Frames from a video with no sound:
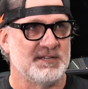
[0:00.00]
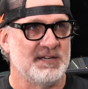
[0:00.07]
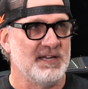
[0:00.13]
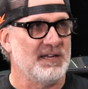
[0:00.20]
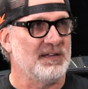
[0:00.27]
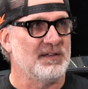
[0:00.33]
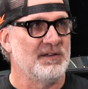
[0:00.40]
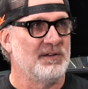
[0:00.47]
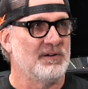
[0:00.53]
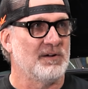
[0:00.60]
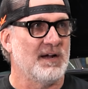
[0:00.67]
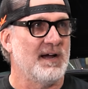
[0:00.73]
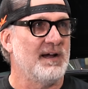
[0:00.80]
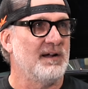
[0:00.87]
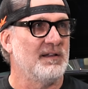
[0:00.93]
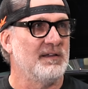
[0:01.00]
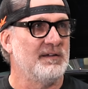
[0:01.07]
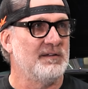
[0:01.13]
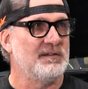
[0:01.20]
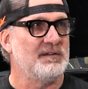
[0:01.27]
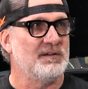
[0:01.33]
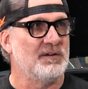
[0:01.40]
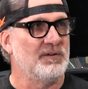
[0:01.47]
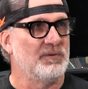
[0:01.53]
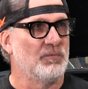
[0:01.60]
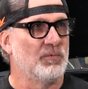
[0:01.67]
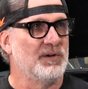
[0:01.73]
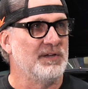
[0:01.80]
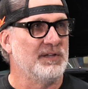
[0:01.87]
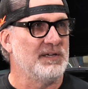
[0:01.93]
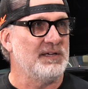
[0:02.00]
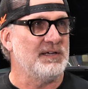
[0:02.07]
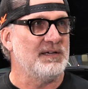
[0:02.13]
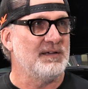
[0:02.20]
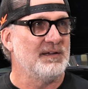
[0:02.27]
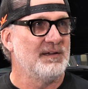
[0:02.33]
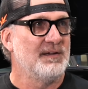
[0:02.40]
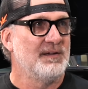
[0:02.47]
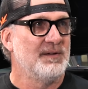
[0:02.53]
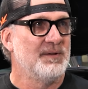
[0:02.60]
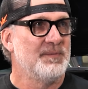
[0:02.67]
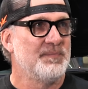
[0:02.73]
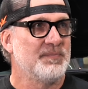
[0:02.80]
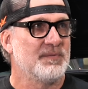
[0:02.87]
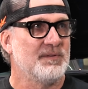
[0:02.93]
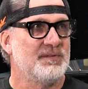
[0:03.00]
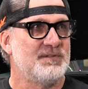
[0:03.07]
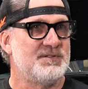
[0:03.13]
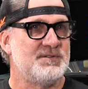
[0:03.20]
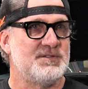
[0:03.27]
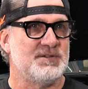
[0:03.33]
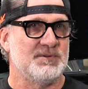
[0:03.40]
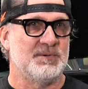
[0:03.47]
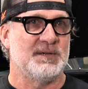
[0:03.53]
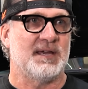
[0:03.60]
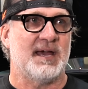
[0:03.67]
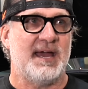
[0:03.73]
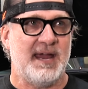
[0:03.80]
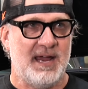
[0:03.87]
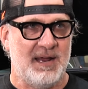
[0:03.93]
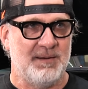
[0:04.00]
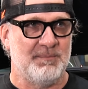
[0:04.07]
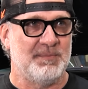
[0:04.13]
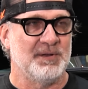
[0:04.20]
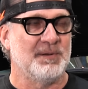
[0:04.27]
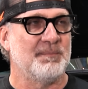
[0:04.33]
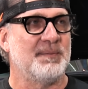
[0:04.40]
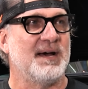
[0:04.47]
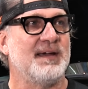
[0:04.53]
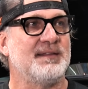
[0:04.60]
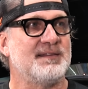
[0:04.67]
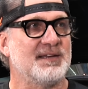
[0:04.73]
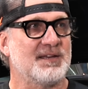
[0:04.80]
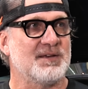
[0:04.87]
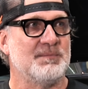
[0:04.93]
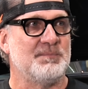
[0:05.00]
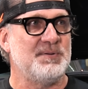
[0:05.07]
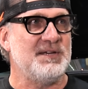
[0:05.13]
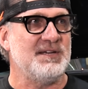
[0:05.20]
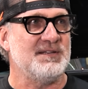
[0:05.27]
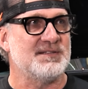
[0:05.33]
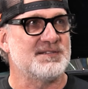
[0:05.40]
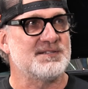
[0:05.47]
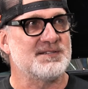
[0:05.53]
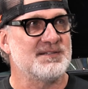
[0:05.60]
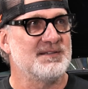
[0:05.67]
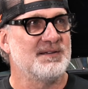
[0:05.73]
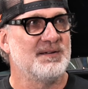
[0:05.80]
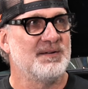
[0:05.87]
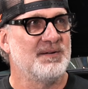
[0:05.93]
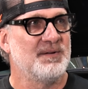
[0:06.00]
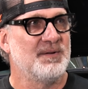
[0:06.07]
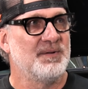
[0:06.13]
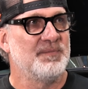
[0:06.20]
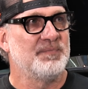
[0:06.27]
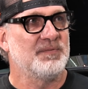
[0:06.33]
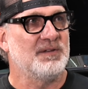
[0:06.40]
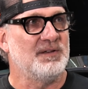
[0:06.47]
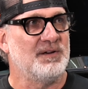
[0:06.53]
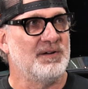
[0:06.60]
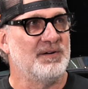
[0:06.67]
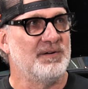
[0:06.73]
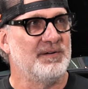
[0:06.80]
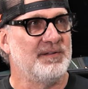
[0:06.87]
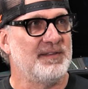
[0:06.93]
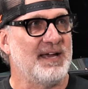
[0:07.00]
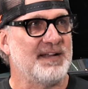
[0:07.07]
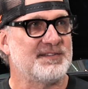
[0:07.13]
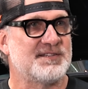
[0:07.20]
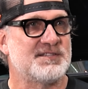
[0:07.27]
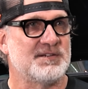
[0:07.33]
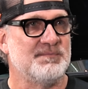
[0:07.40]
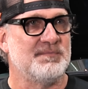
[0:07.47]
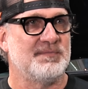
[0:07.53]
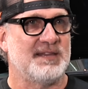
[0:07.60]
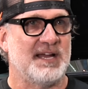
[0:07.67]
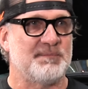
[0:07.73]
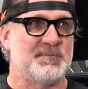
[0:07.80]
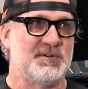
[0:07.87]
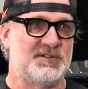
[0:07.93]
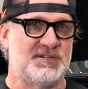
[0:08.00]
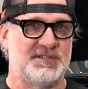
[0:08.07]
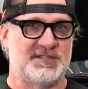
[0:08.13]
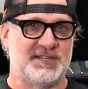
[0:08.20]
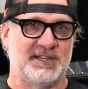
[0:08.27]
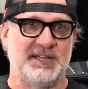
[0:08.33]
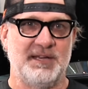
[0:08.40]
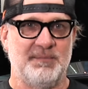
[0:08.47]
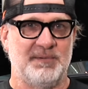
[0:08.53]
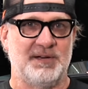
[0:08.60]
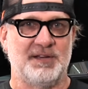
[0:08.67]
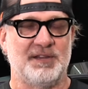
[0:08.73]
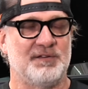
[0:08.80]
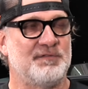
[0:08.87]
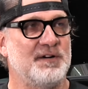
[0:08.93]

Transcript: in england or ireland you know and really doing a hand-built bike that competes you know, that that pushes the limit of the